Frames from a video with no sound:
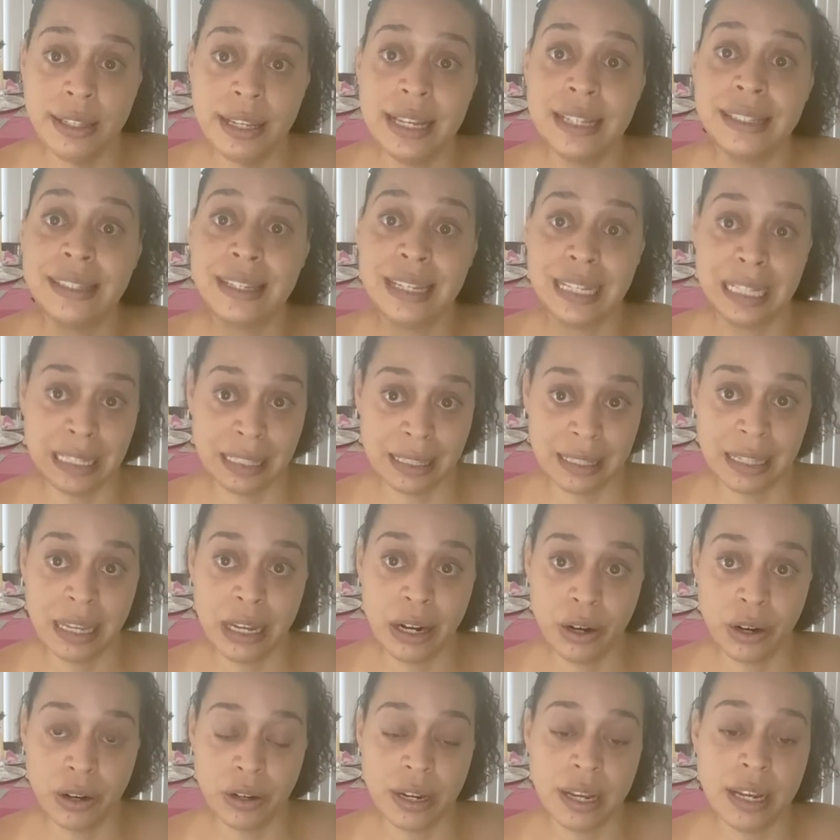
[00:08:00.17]
is
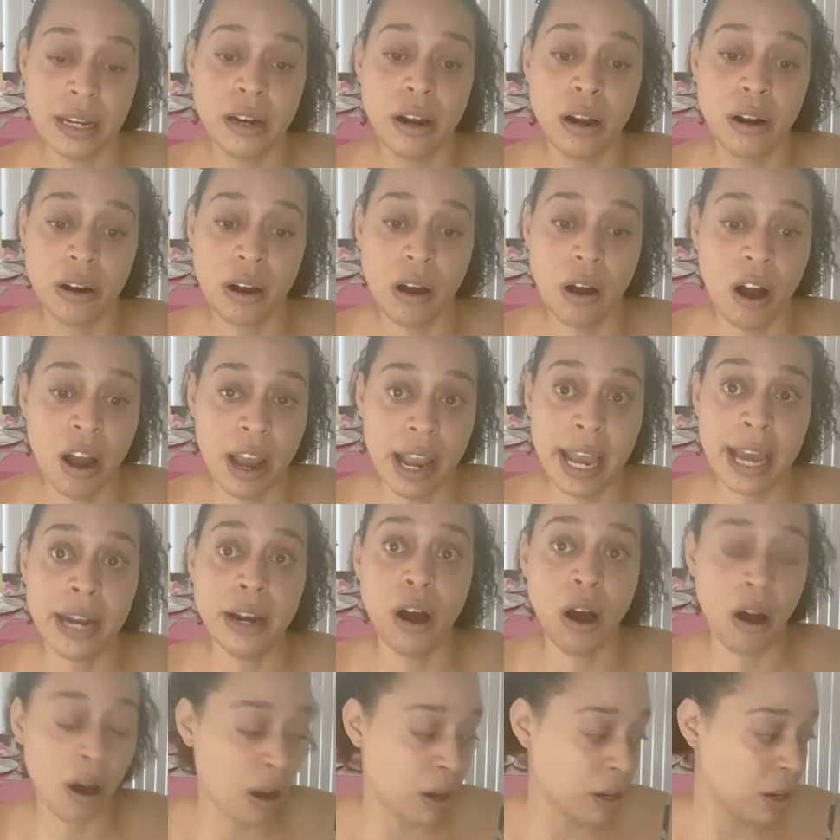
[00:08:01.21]
considered an
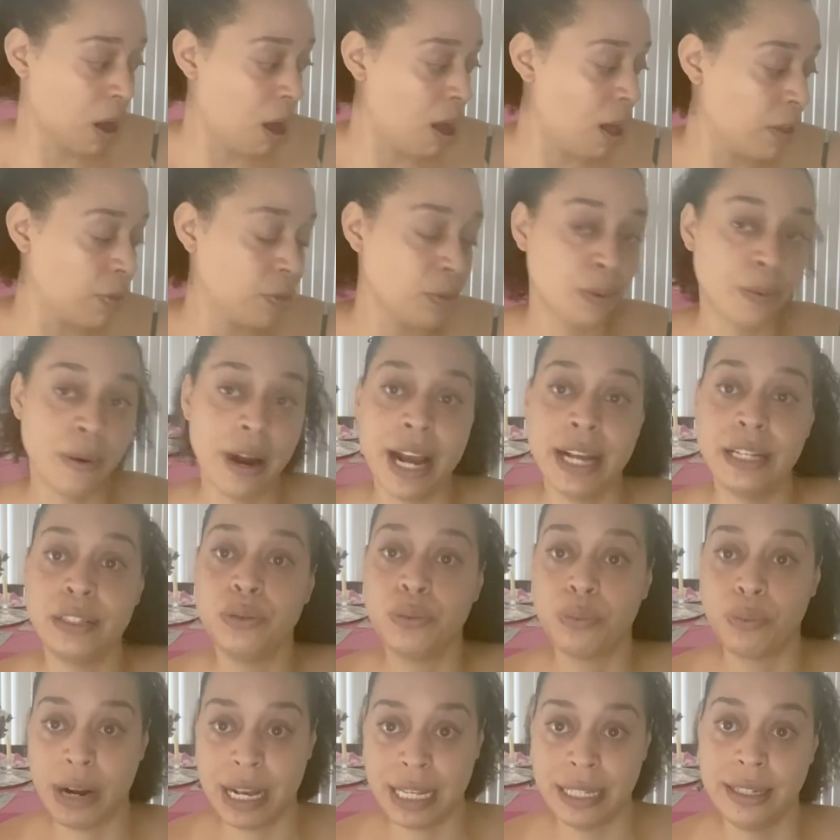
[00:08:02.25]
unauthorized
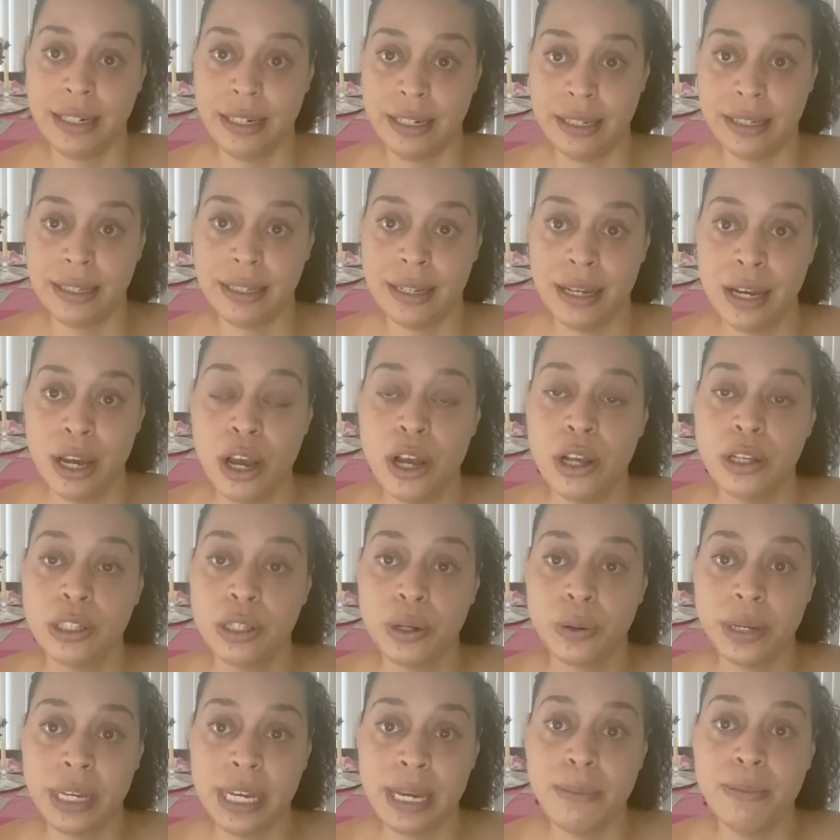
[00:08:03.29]
resident.
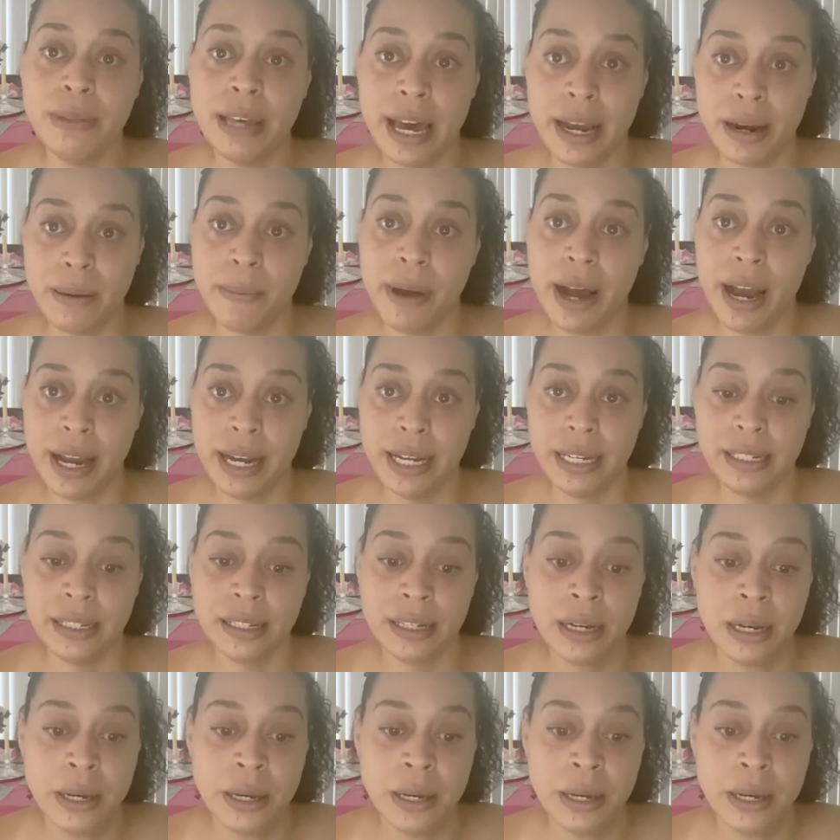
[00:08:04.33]
So keep that in mind.